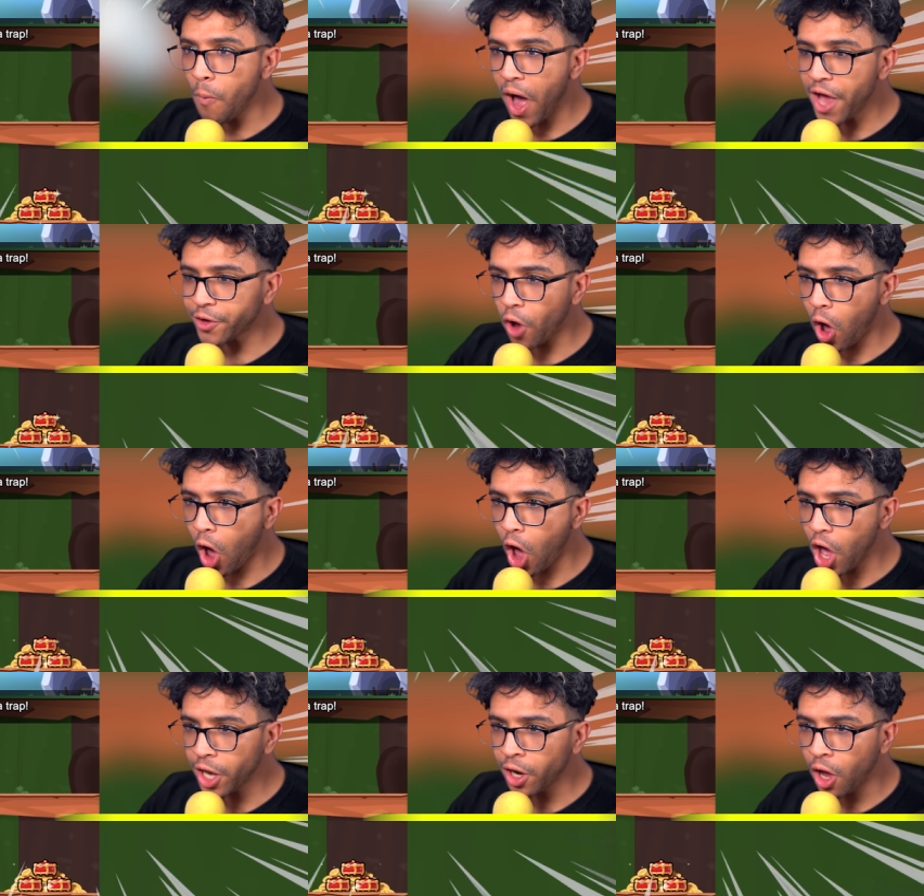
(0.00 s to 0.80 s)
my
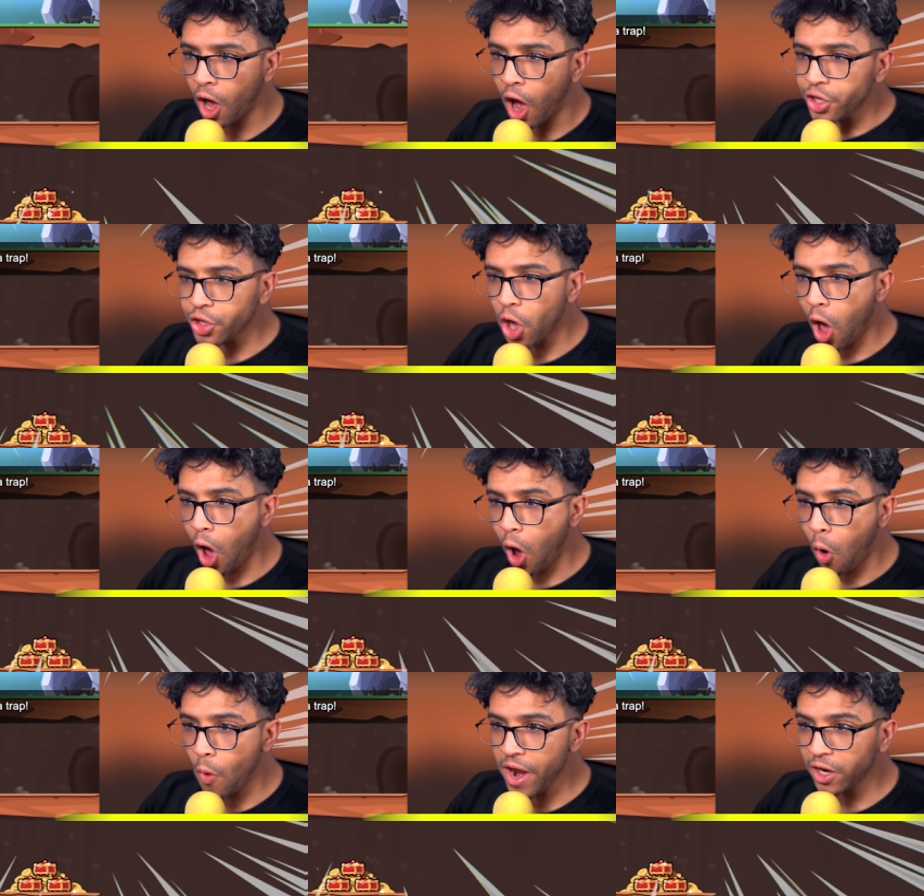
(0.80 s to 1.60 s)
god!
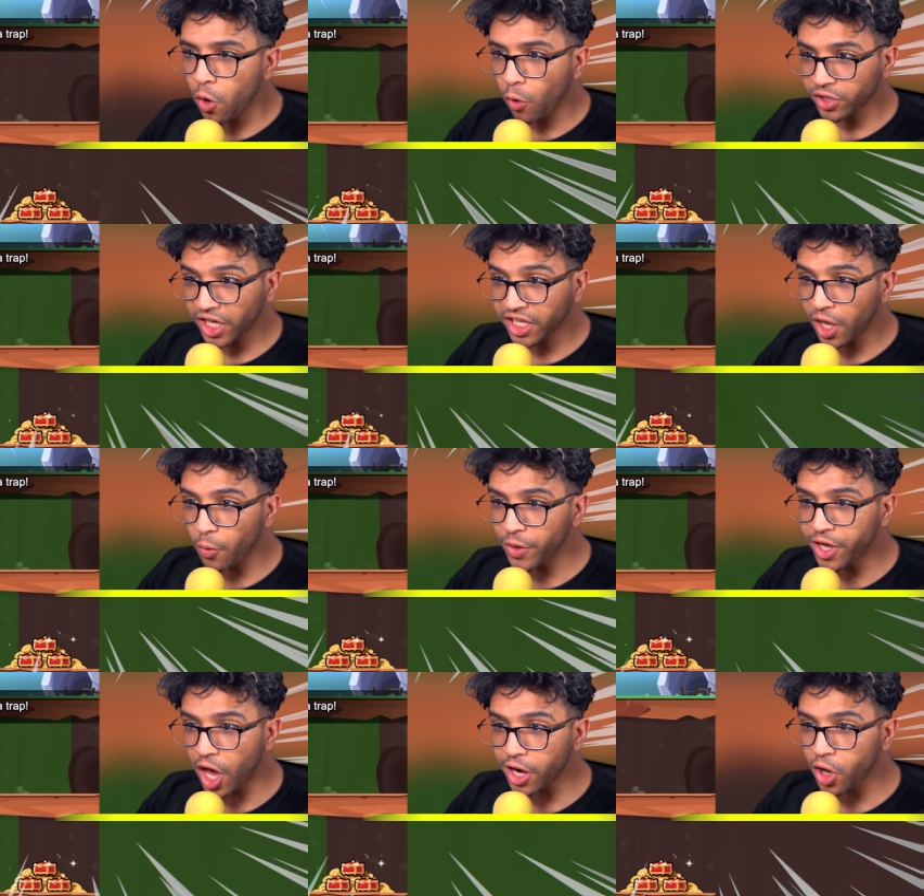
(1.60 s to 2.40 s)
Yo, it looks like that
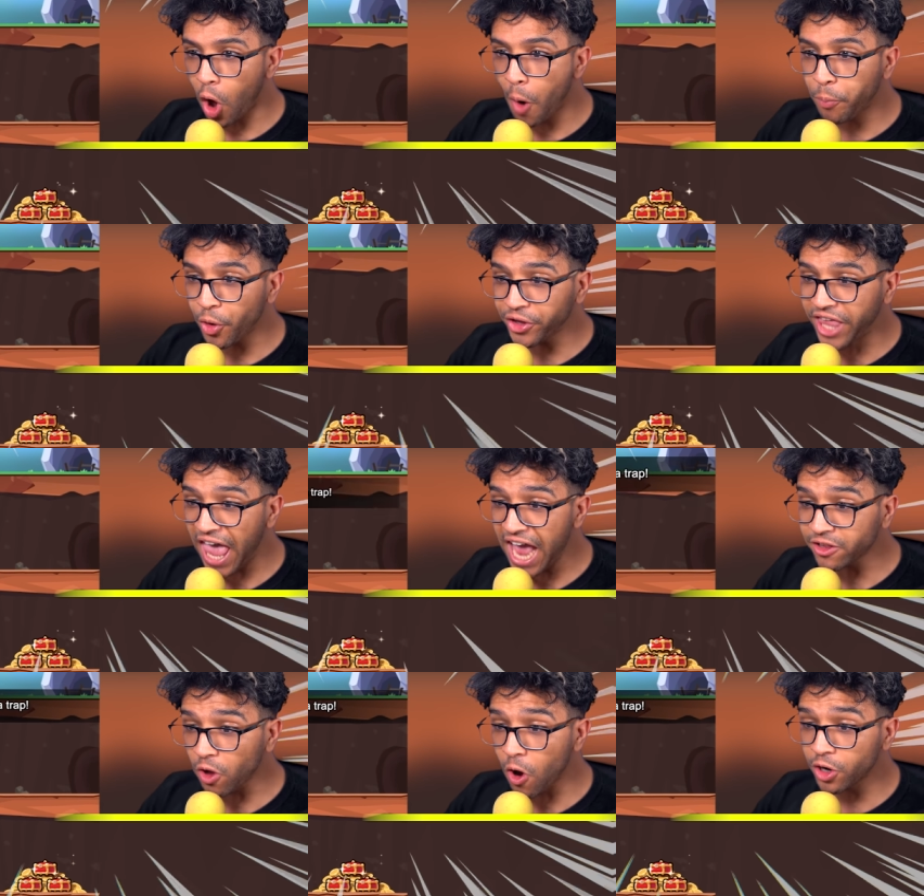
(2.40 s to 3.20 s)
we gotta go
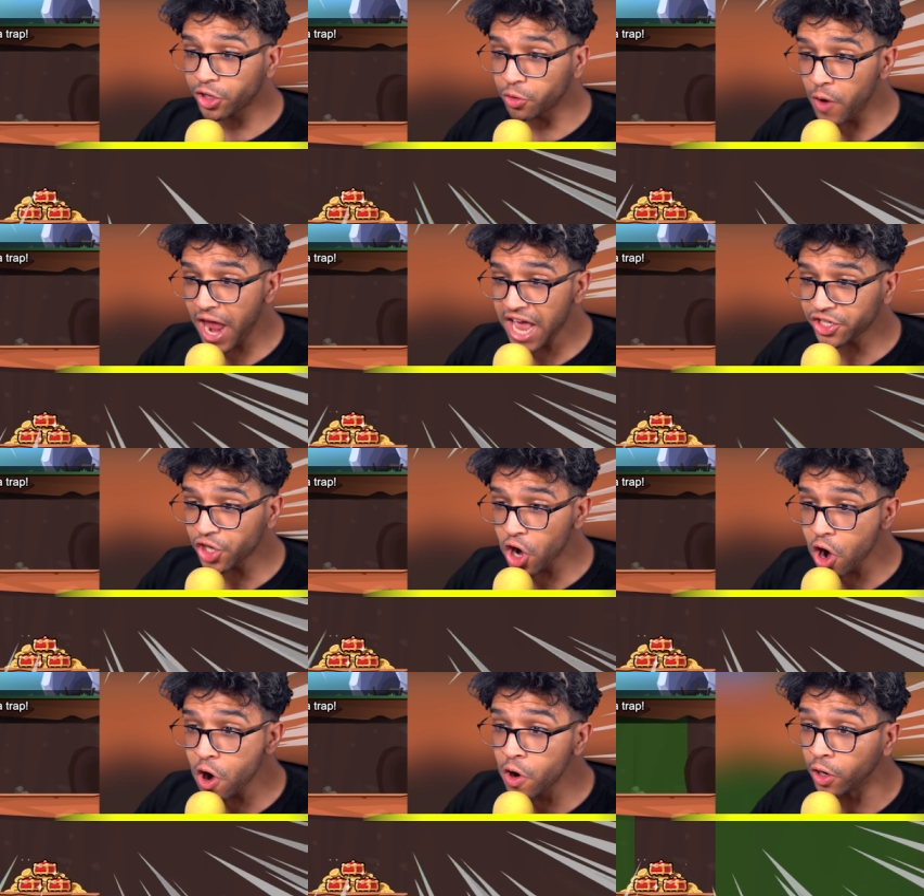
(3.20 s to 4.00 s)
protect our
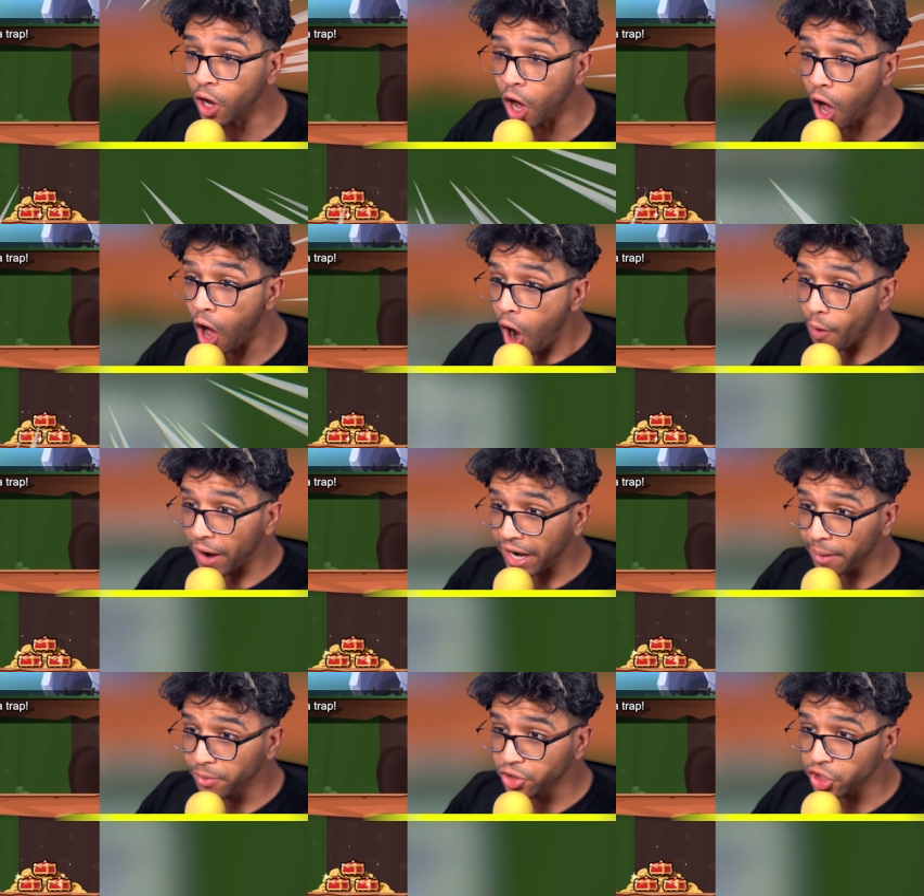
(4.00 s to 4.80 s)
treasure!
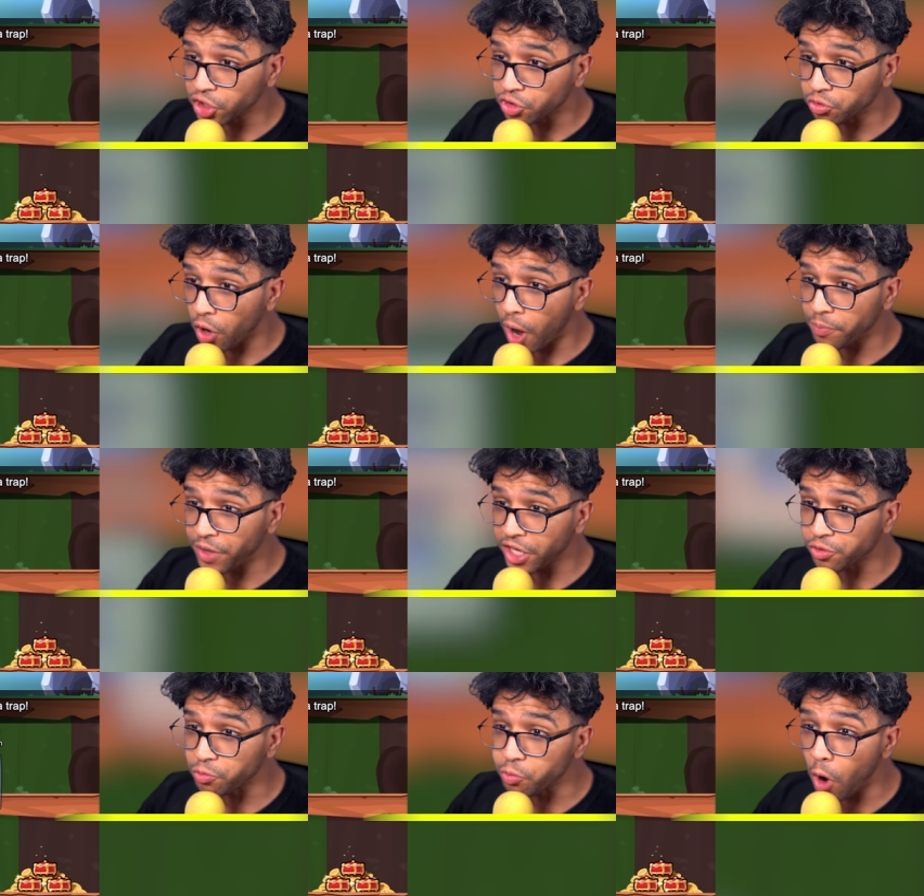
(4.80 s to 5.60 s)
Alright, let me just drop
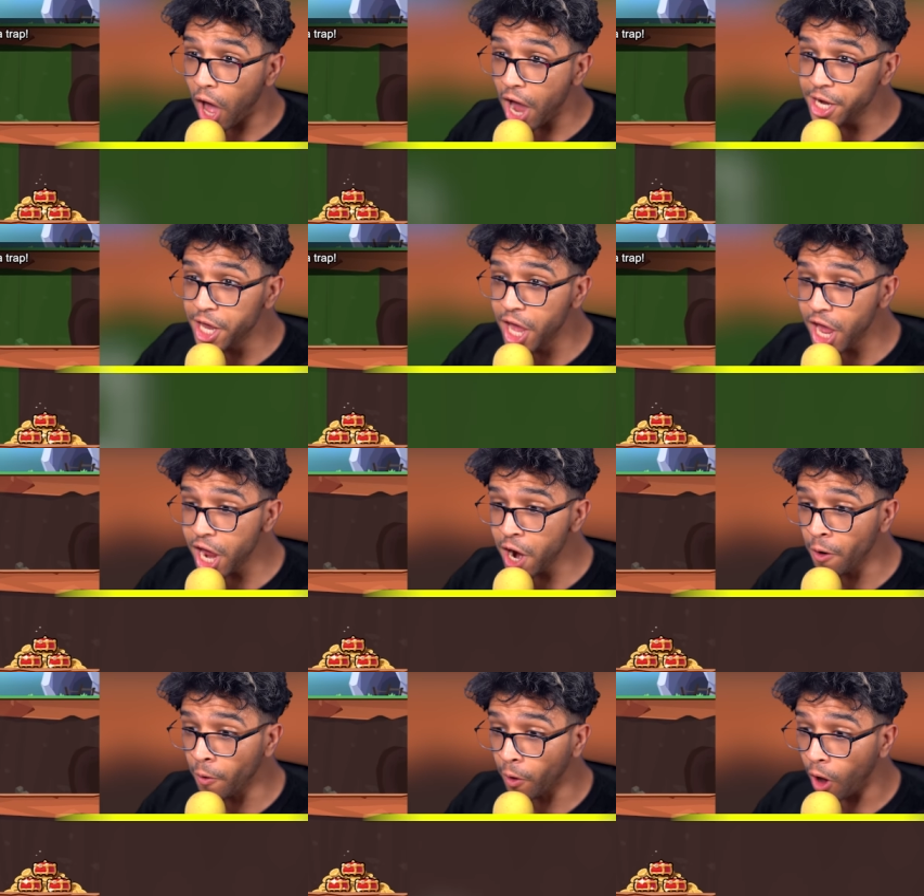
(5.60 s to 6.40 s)
this right
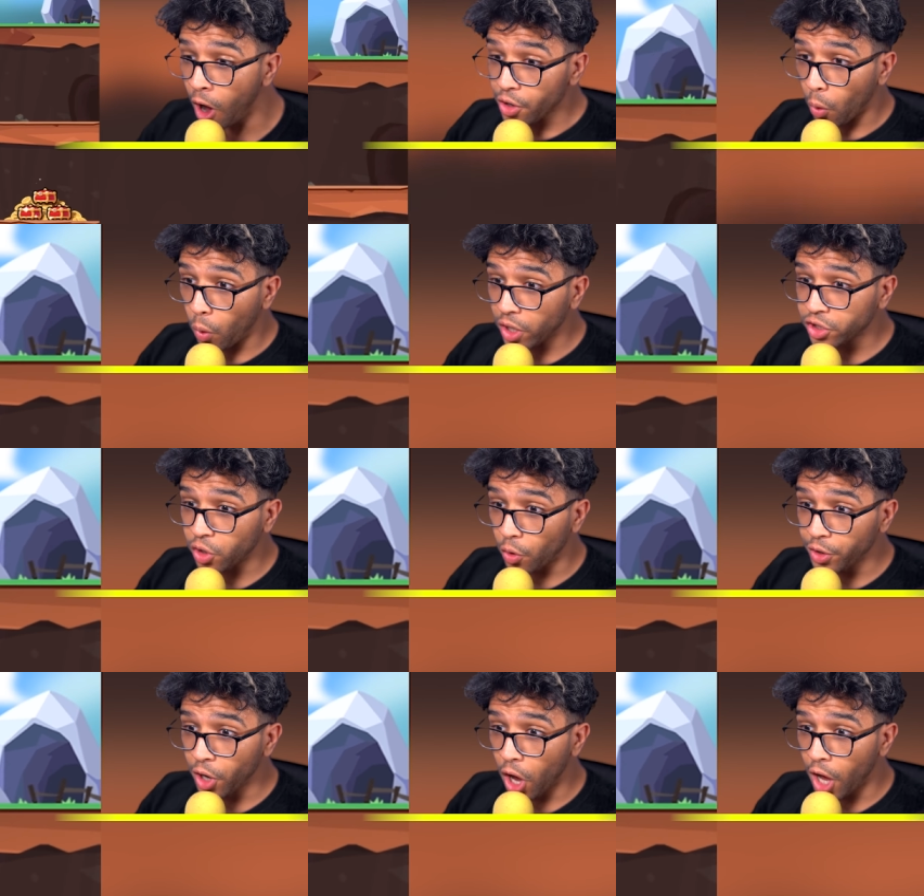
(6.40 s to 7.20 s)
here! Yo, what is
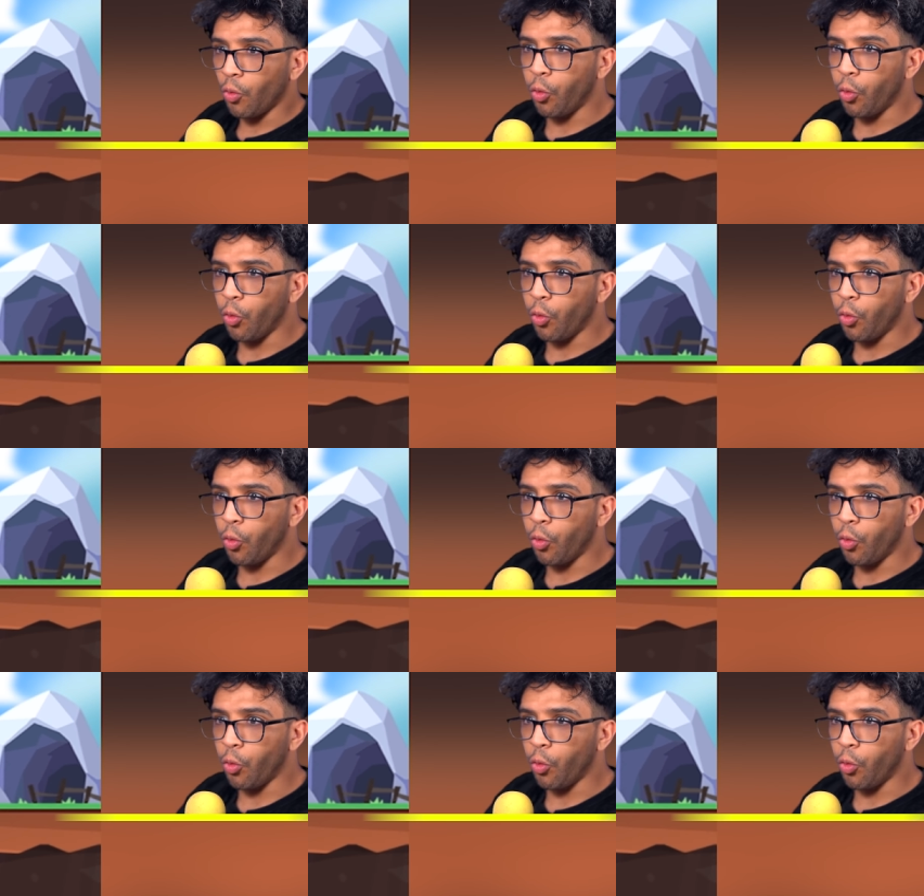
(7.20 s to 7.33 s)
going on?